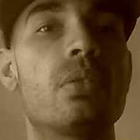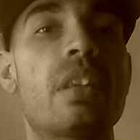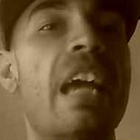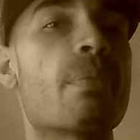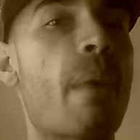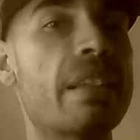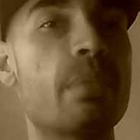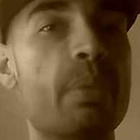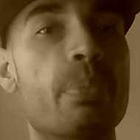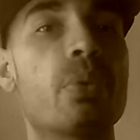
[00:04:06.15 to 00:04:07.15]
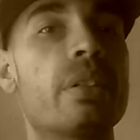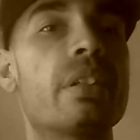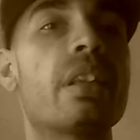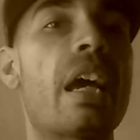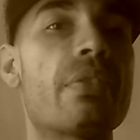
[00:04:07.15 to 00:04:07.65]
like-minded people in
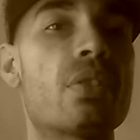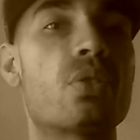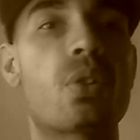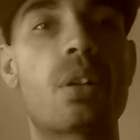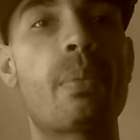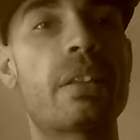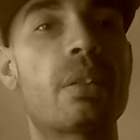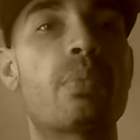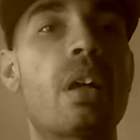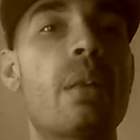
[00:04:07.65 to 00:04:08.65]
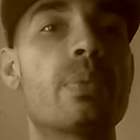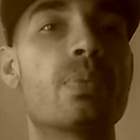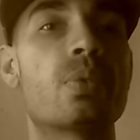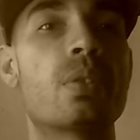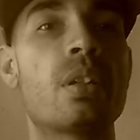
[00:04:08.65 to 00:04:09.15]
their life, to talk about their
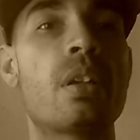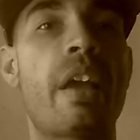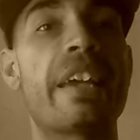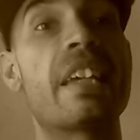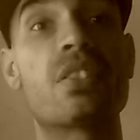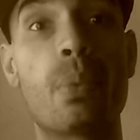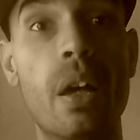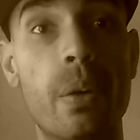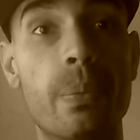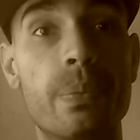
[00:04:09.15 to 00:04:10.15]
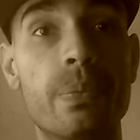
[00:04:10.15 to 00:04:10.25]
problems and get some help.